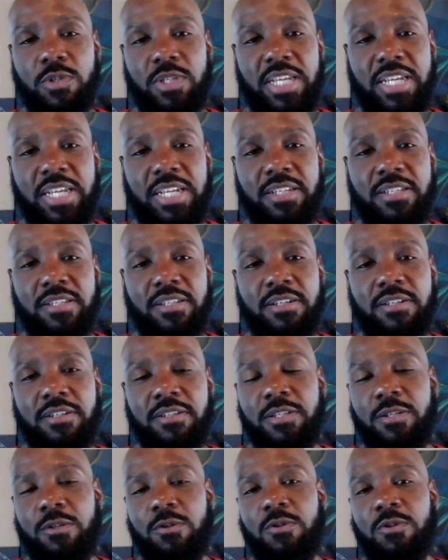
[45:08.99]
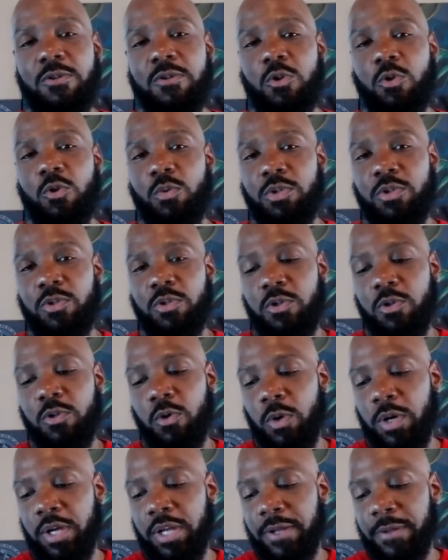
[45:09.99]
things and continue to do what you're
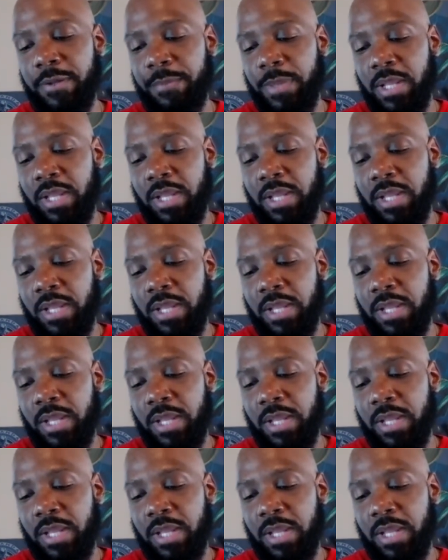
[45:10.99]
doing.